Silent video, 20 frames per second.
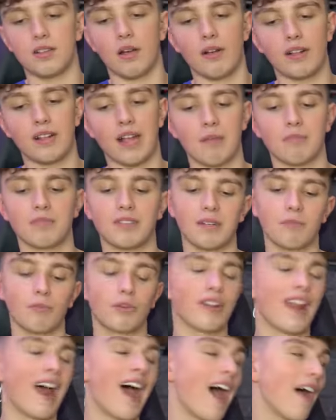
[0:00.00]
sorry,
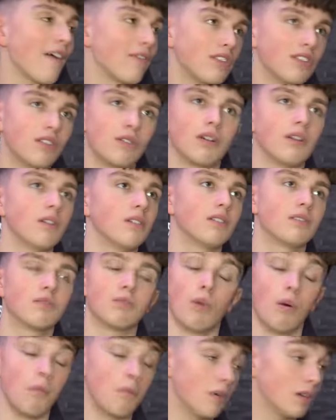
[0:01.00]
Tamsin. We're gonna have to do it
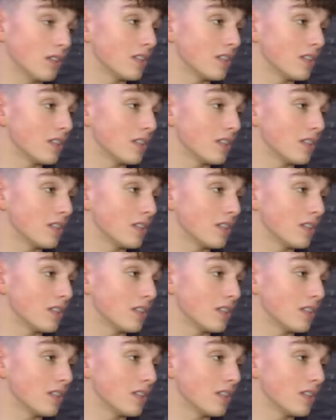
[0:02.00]
just one